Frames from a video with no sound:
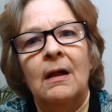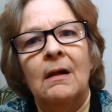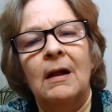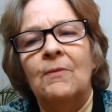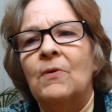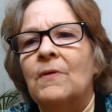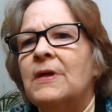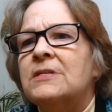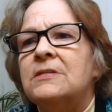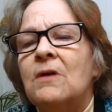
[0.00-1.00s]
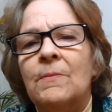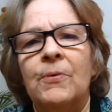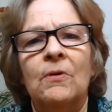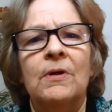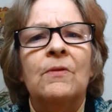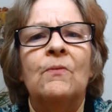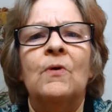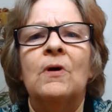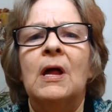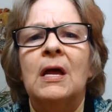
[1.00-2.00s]
All right, well then start pulling the
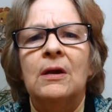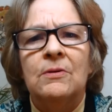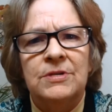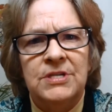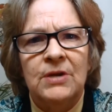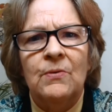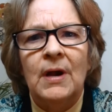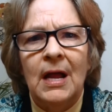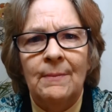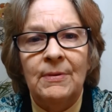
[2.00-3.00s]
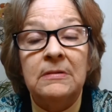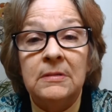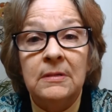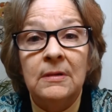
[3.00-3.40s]
word anger and see what happens.